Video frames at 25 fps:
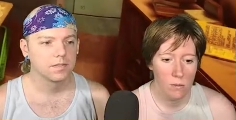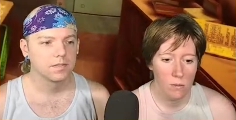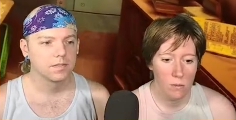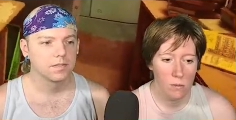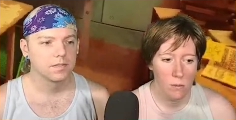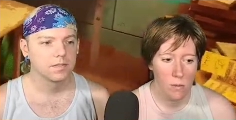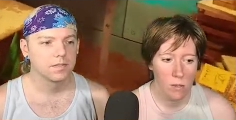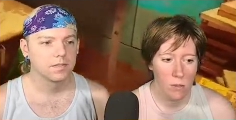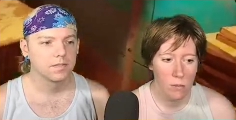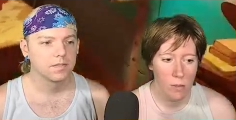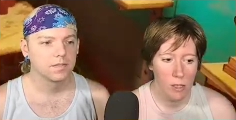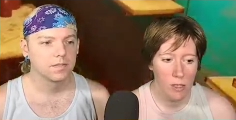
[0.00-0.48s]

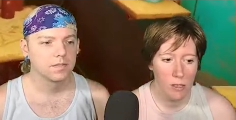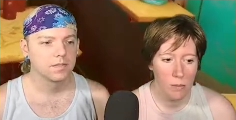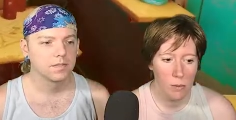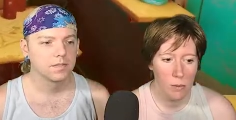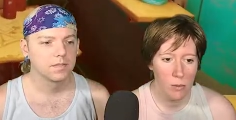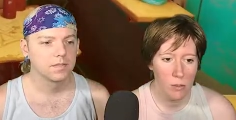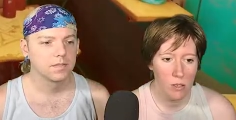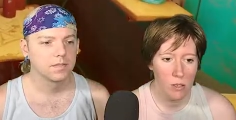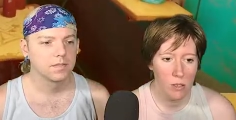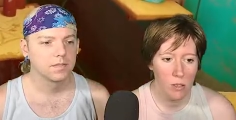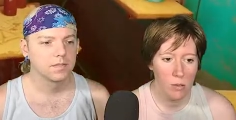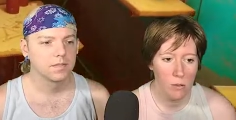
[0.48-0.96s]
Speaker 1: Where am I supposed
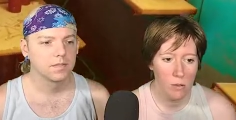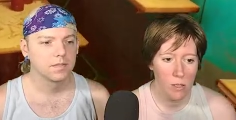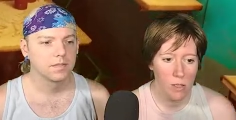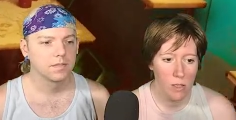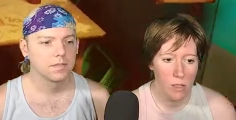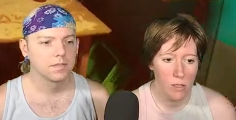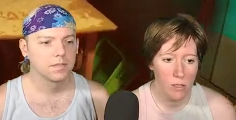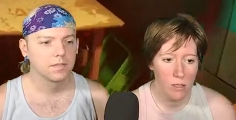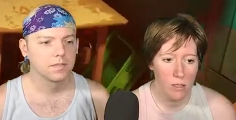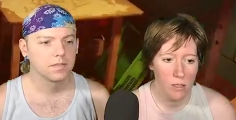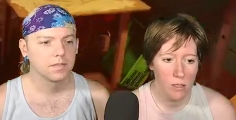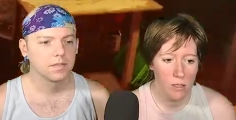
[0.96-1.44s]
to go with
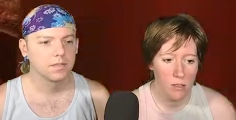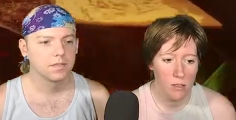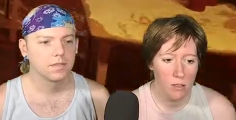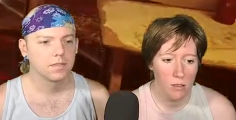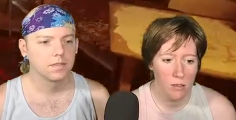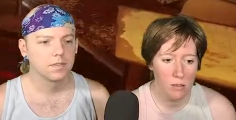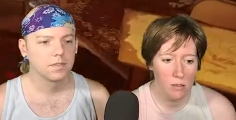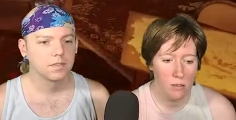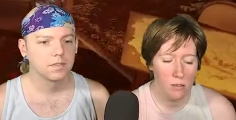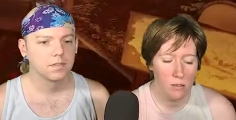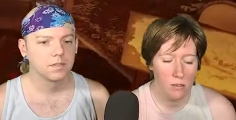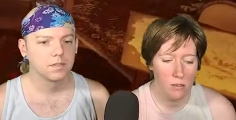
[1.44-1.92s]
this?
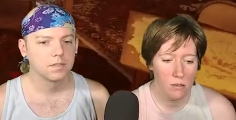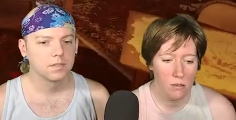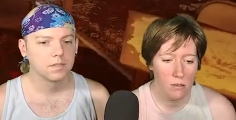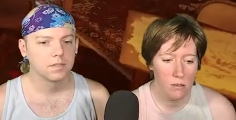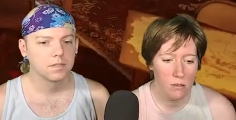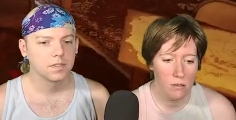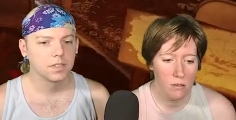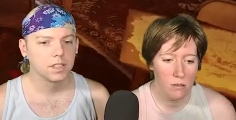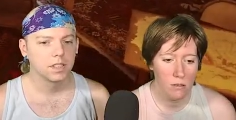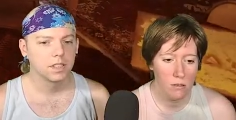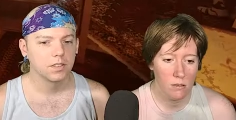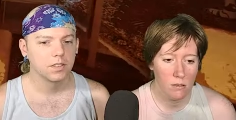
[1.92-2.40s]

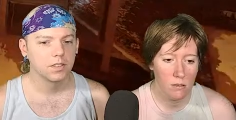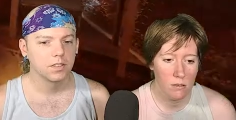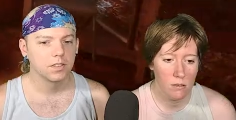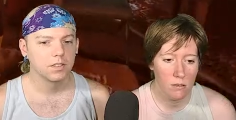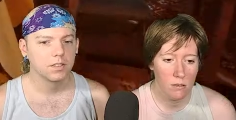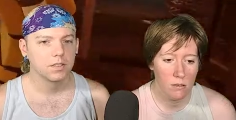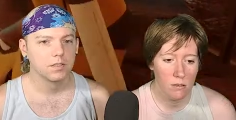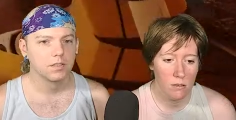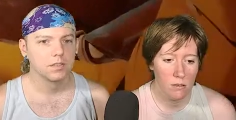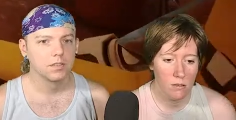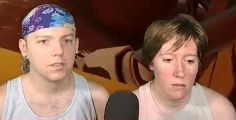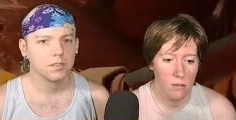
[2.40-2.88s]
Speaker 2: I don't know.
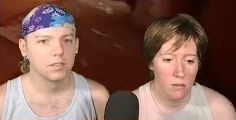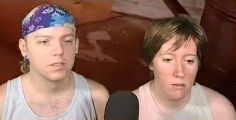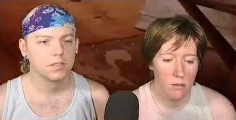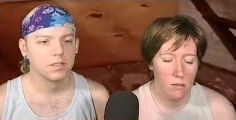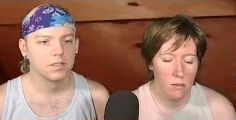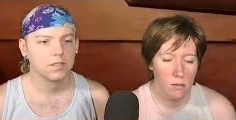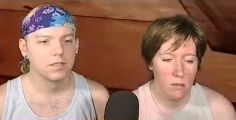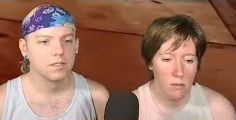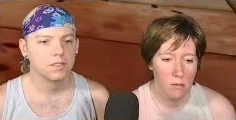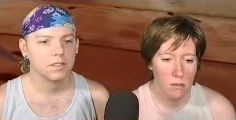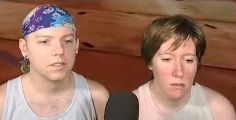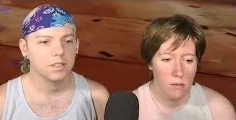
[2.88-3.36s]

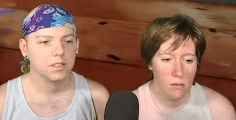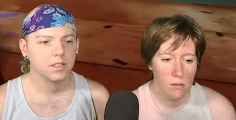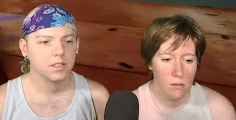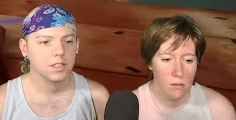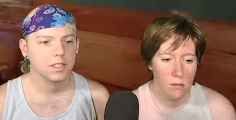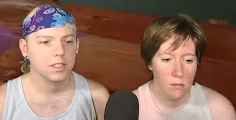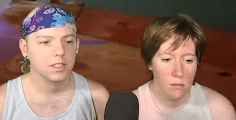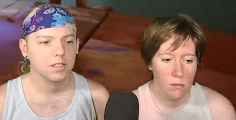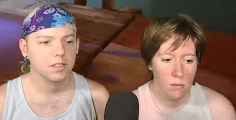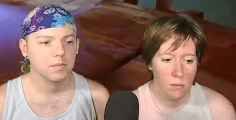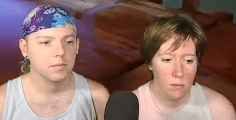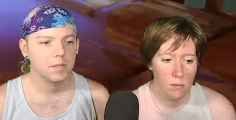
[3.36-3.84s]

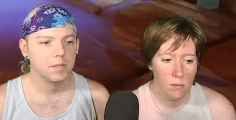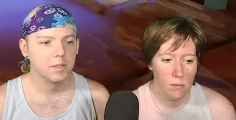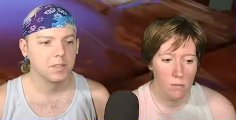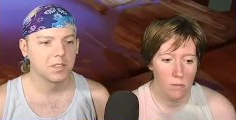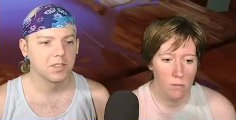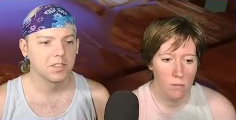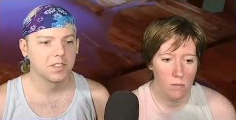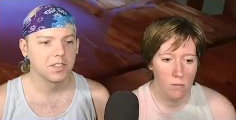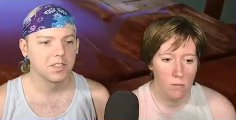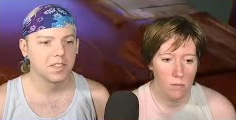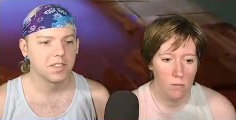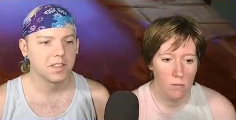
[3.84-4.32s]
Maybe hmm. it's
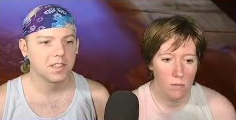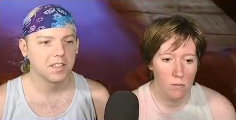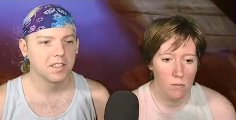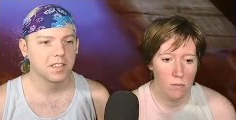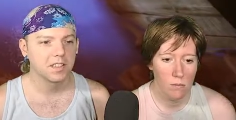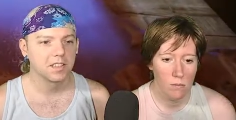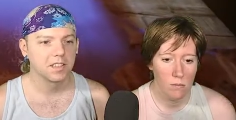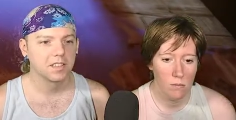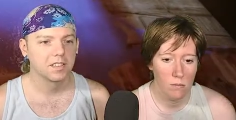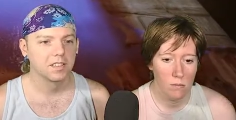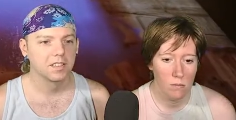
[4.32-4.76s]
just a hmm. thing.